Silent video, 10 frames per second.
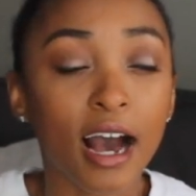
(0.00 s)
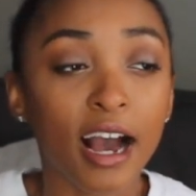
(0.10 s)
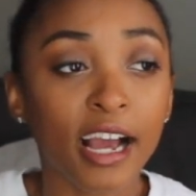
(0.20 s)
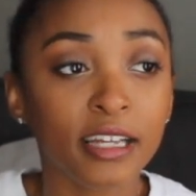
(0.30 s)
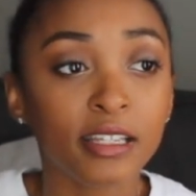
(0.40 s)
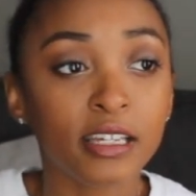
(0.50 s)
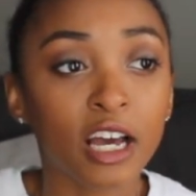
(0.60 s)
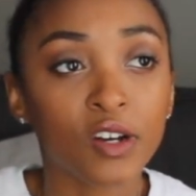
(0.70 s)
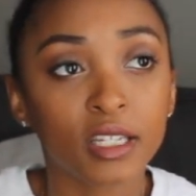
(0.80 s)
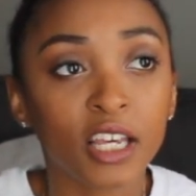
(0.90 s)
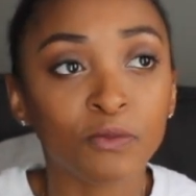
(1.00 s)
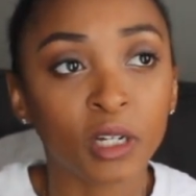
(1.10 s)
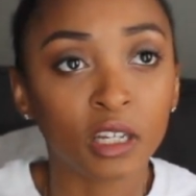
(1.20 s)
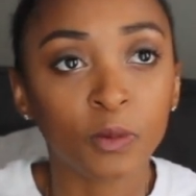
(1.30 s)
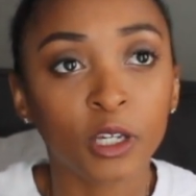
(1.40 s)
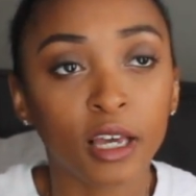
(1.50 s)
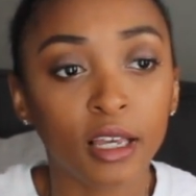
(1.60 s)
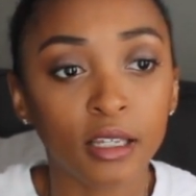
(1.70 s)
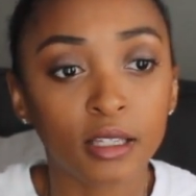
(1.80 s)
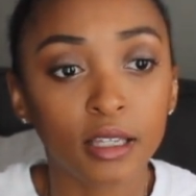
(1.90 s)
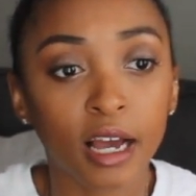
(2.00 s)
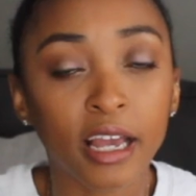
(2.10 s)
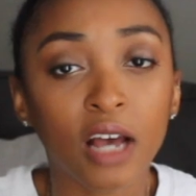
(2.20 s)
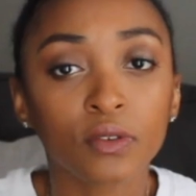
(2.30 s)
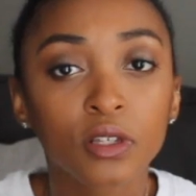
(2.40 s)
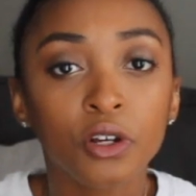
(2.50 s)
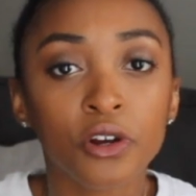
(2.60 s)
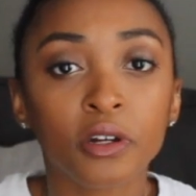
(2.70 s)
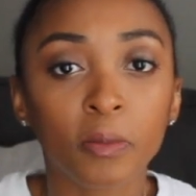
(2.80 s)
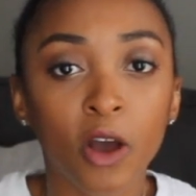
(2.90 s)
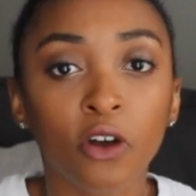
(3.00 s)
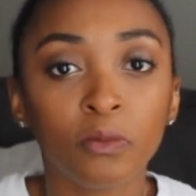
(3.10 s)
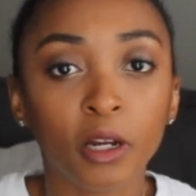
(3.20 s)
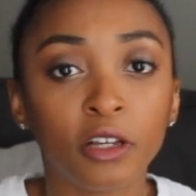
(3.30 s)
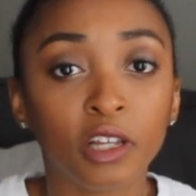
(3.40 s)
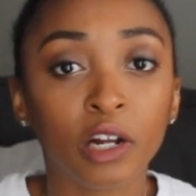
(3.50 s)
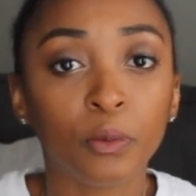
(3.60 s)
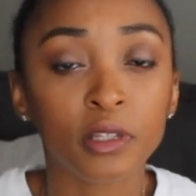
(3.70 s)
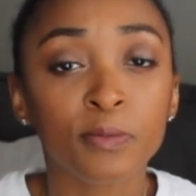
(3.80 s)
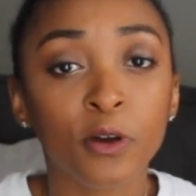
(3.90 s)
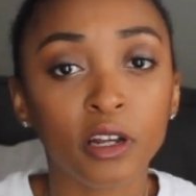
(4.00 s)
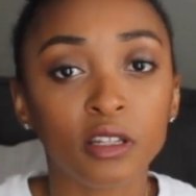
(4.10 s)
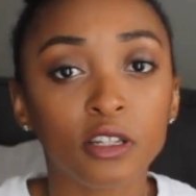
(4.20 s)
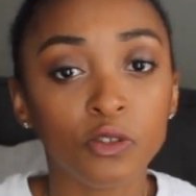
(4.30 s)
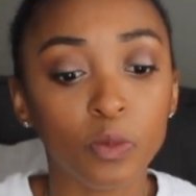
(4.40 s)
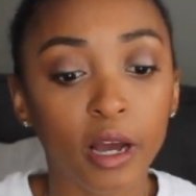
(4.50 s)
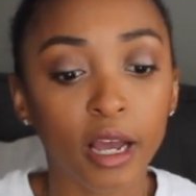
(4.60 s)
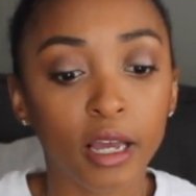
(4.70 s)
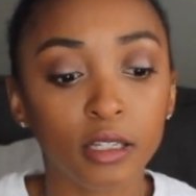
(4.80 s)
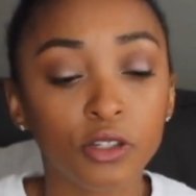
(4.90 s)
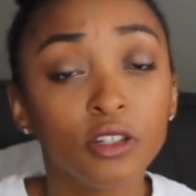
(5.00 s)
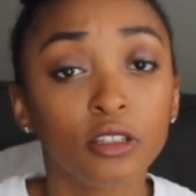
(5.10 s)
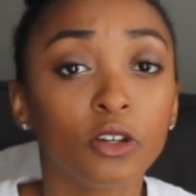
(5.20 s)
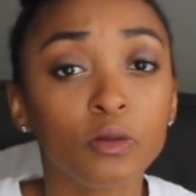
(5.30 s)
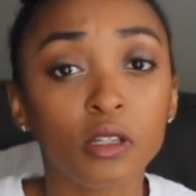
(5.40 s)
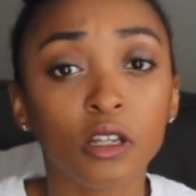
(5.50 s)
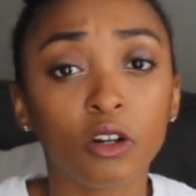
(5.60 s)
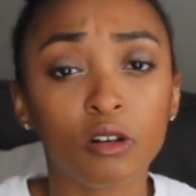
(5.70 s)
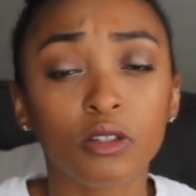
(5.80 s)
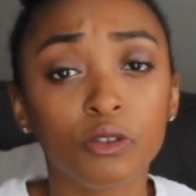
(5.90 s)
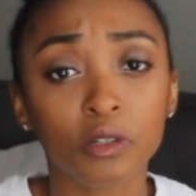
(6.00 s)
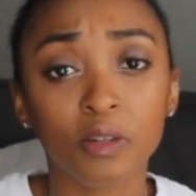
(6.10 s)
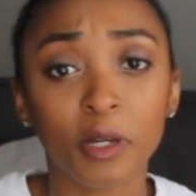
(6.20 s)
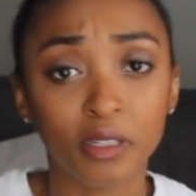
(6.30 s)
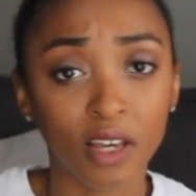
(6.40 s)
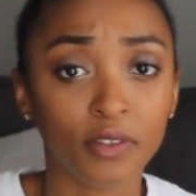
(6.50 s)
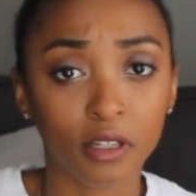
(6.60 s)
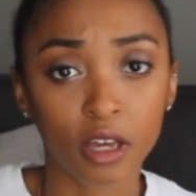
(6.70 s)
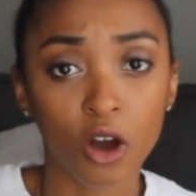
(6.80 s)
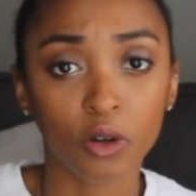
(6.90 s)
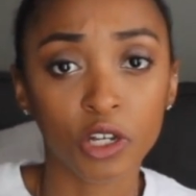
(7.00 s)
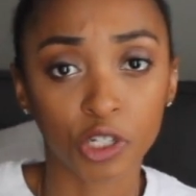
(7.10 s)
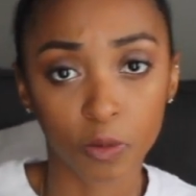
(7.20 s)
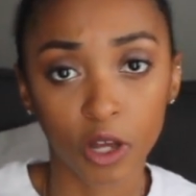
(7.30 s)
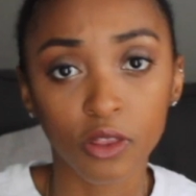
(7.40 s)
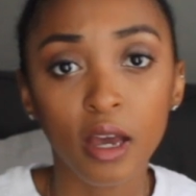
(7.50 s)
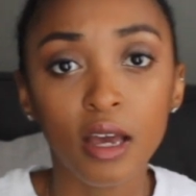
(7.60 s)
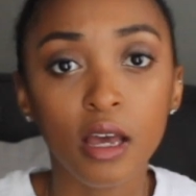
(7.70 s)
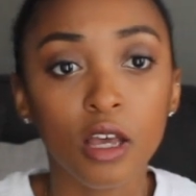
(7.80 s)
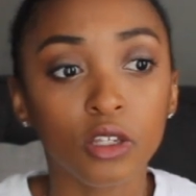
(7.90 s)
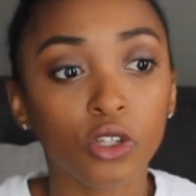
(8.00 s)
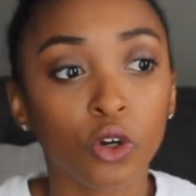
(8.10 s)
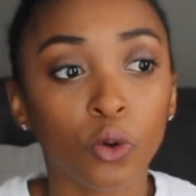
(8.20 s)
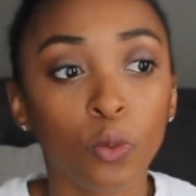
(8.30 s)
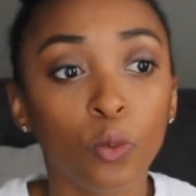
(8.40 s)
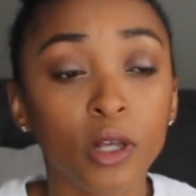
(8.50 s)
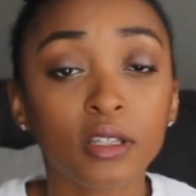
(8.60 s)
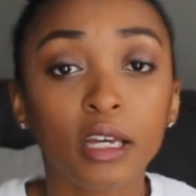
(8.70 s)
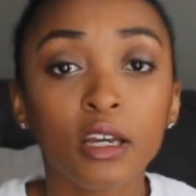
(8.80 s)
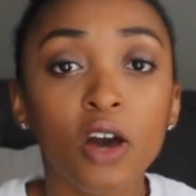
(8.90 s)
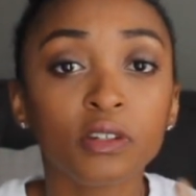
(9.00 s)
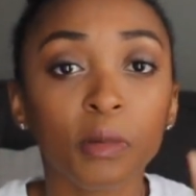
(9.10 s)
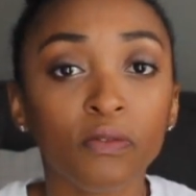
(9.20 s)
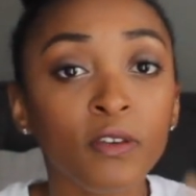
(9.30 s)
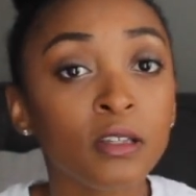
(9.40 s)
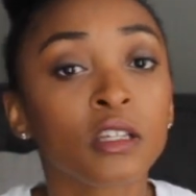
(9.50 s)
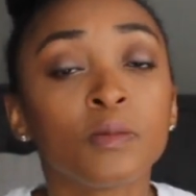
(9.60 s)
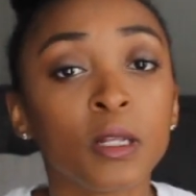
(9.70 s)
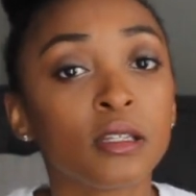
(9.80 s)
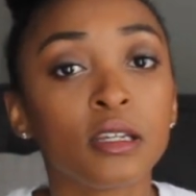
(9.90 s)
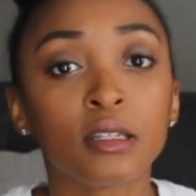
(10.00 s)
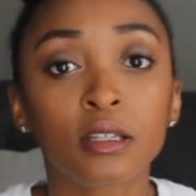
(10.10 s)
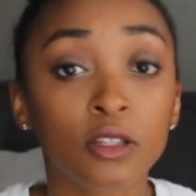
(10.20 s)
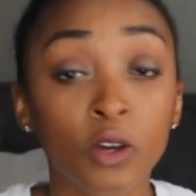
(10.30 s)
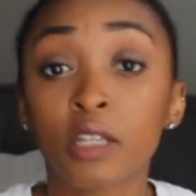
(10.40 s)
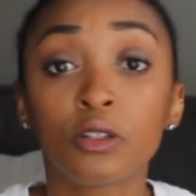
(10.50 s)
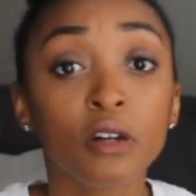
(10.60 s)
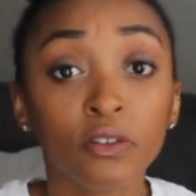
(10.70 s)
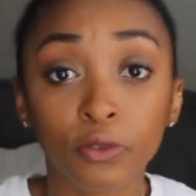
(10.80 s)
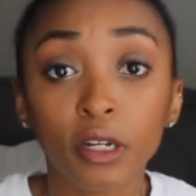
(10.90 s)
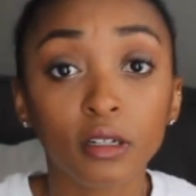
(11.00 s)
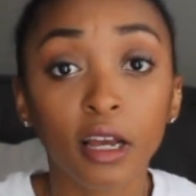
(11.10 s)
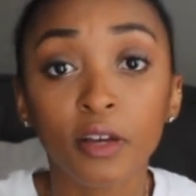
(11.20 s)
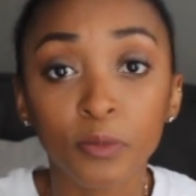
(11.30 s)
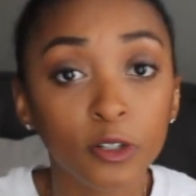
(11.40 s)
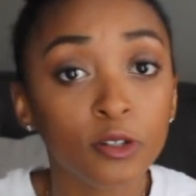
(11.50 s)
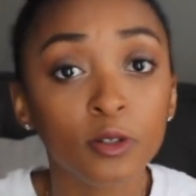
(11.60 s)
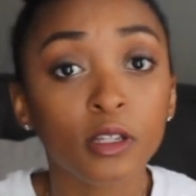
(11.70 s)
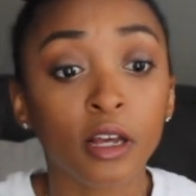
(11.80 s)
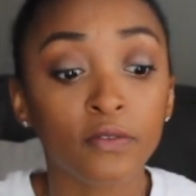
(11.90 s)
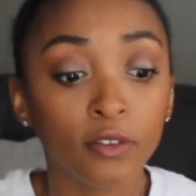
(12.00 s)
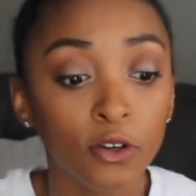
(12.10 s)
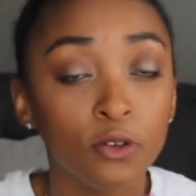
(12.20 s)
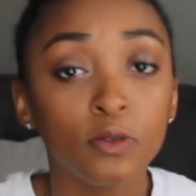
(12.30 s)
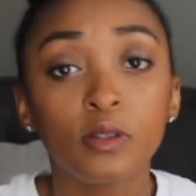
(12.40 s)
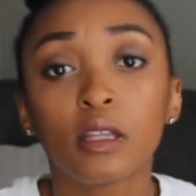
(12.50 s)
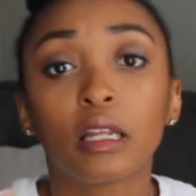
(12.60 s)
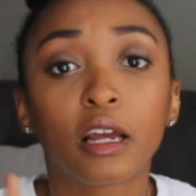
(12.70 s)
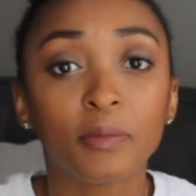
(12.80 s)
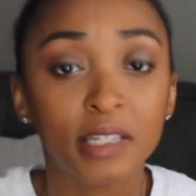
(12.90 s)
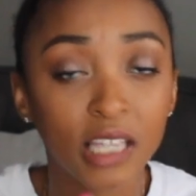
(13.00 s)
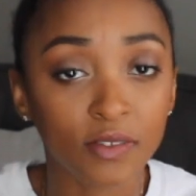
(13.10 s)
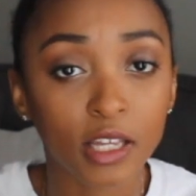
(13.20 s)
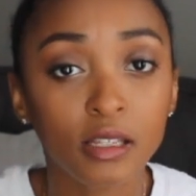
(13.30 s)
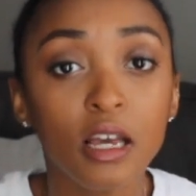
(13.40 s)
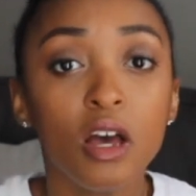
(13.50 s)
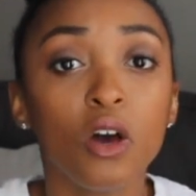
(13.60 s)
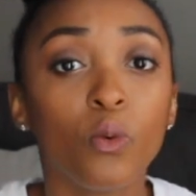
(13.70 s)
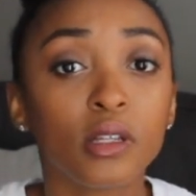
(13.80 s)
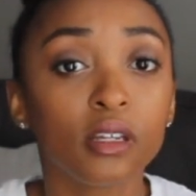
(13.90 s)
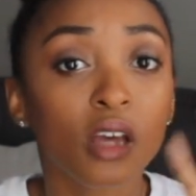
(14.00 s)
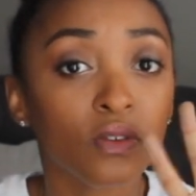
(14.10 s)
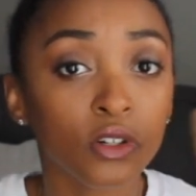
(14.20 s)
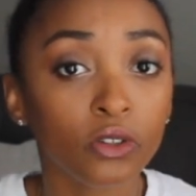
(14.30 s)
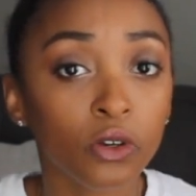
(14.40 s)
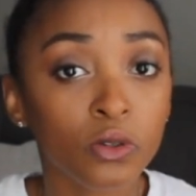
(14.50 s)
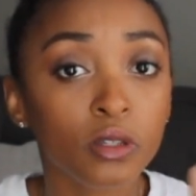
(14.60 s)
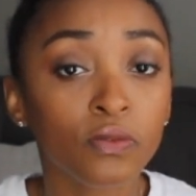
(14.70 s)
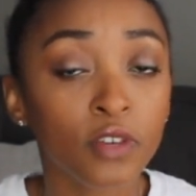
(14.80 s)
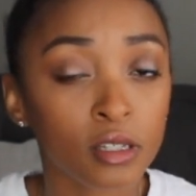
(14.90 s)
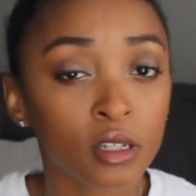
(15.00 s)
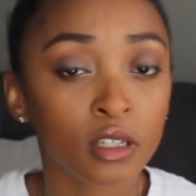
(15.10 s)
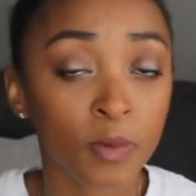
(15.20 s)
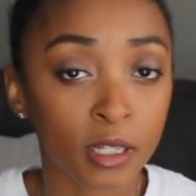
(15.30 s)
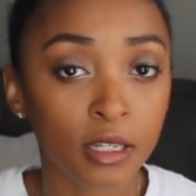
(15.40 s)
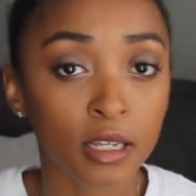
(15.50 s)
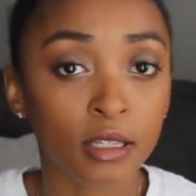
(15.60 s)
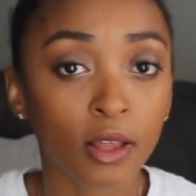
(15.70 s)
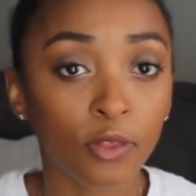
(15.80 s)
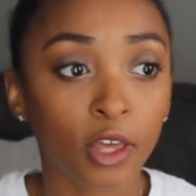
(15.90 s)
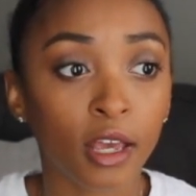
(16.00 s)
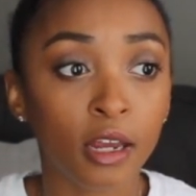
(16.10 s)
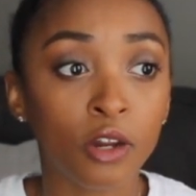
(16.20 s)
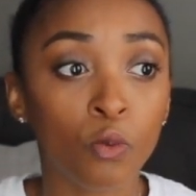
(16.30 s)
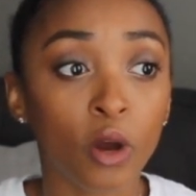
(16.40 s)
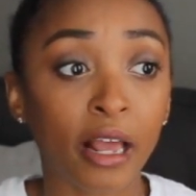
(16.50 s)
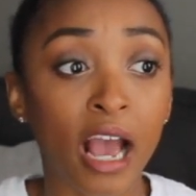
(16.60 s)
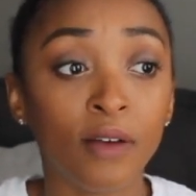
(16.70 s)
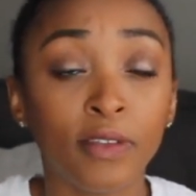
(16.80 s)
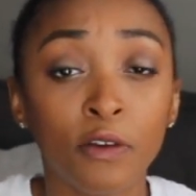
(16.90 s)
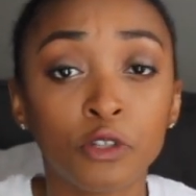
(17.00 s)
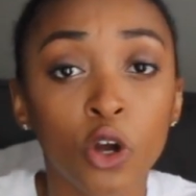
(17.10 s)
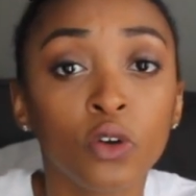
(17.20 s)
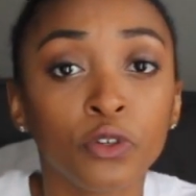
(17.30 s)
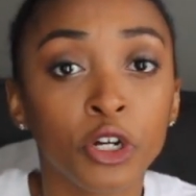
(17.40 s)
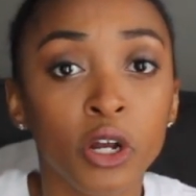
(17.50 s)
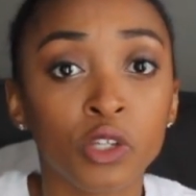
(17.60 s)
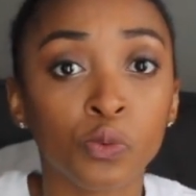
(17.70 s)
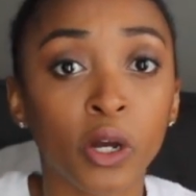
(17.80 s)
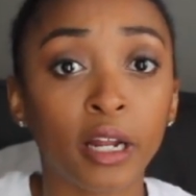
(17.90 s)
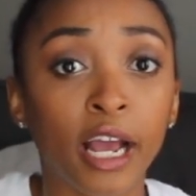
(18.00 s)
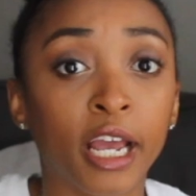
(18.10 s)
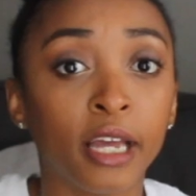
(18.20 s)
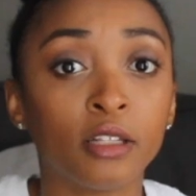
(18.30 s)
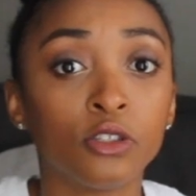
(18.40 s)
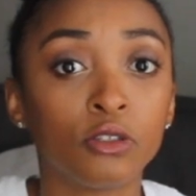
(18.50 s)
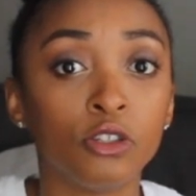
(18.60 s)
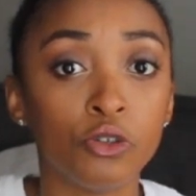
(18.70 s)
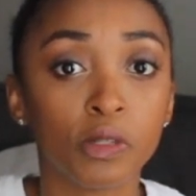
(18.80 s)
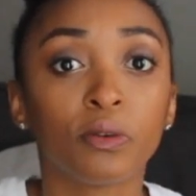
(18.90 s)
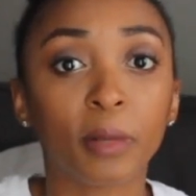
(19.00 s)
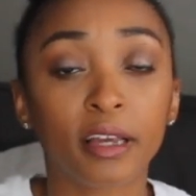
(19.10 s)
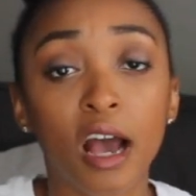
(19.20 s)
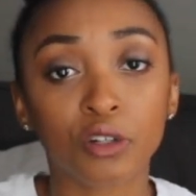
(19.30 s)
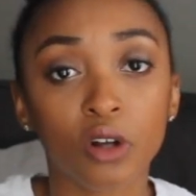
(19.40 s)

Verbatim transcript: I see how I save money because I have a certain amount of money that I want to put into my student loans and then also into my savings account each month. So once I cover my fixed expenses, so I still have rent, I have bills, I have loans, and then I have my savings. Once I cover those fixed expenses, then what I have left over is what I use for my cash